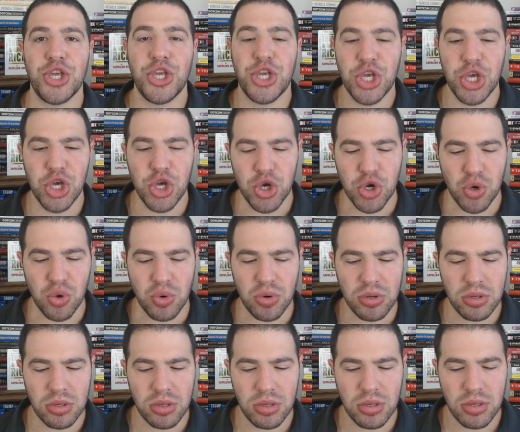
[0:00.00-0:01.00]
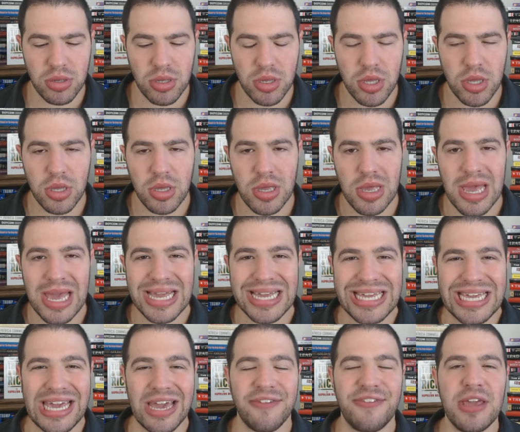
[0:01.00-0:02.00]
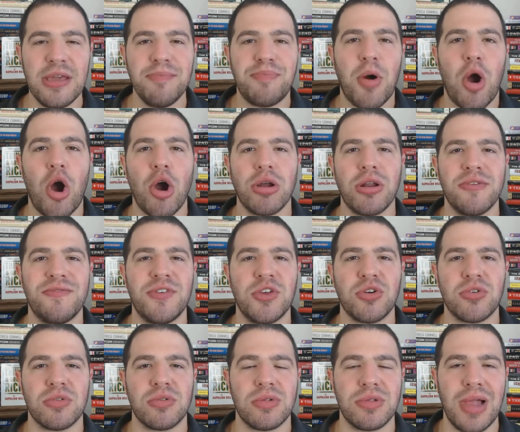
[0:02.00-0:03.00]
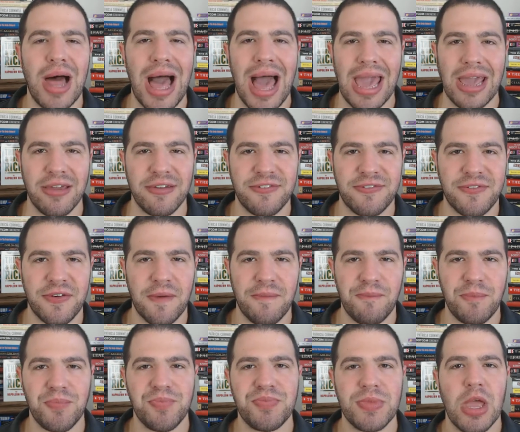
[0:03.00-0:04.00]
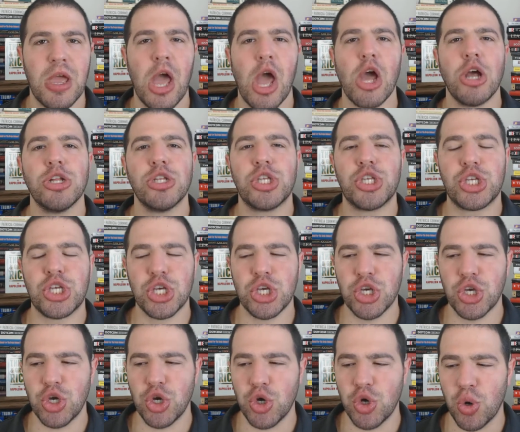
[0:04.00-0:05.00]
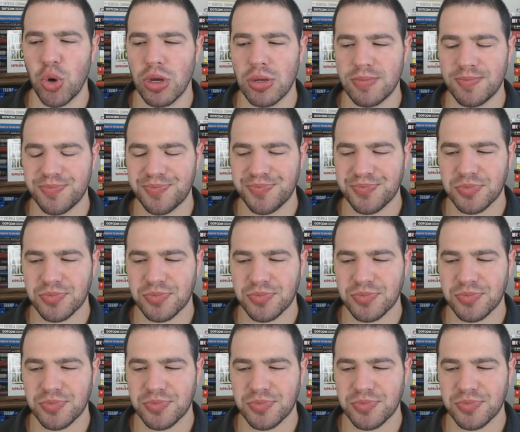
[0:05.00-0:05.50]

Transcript: you giving part of your life to